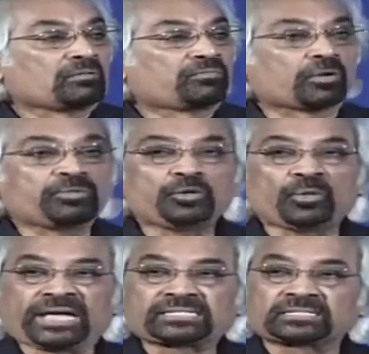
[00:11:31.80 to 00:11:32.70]
from
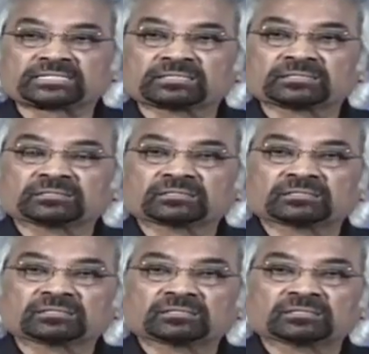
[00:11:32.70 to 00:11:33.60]
US,
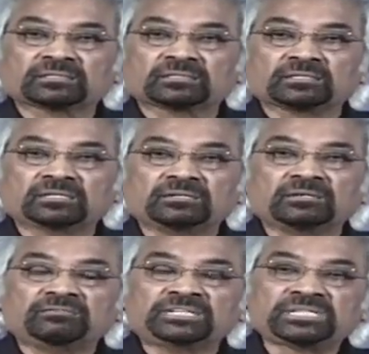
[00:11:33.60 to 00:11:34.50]

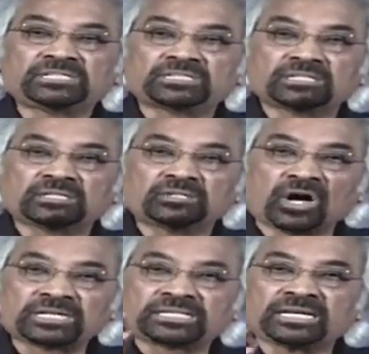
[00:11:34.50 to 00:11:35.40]
which is
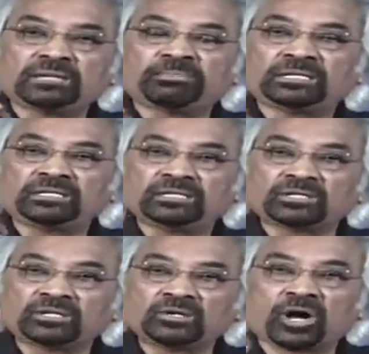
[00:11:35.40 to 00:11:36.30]
not scalable,
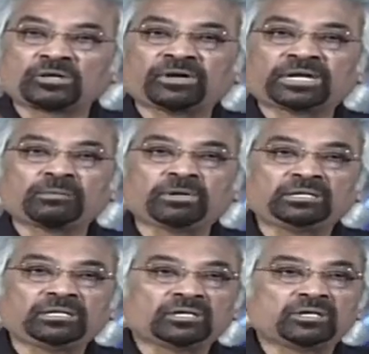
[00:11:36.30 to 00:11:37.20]
not
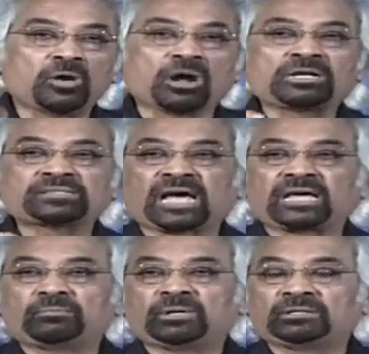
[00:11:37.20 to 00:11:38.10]
workable, not
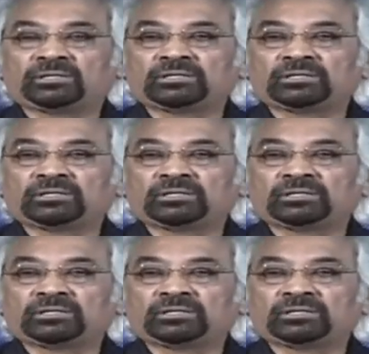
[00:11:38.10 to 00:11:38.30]
desirable.